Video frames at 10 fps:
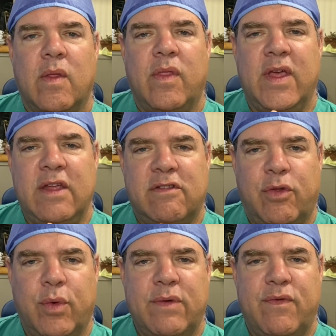These
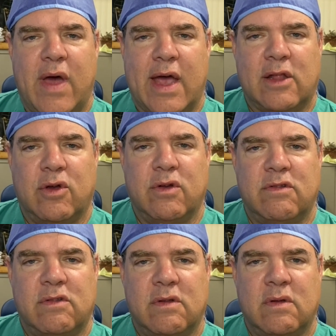three
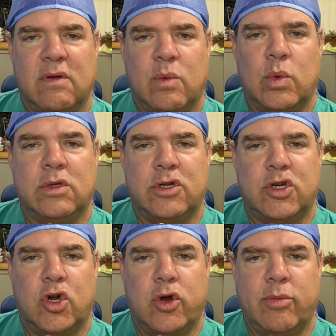factors will
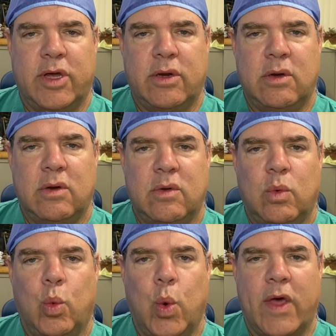determine
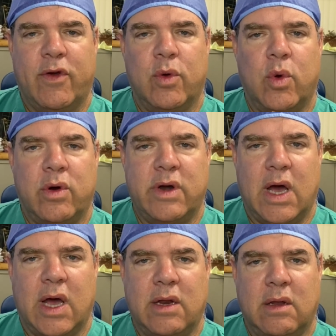whether or
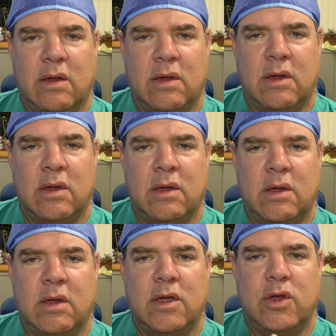not
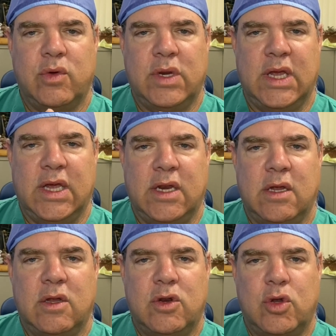you need
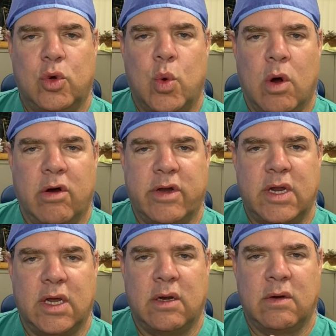to
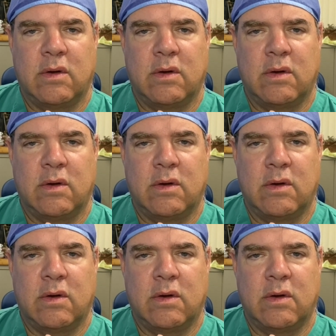quarantine.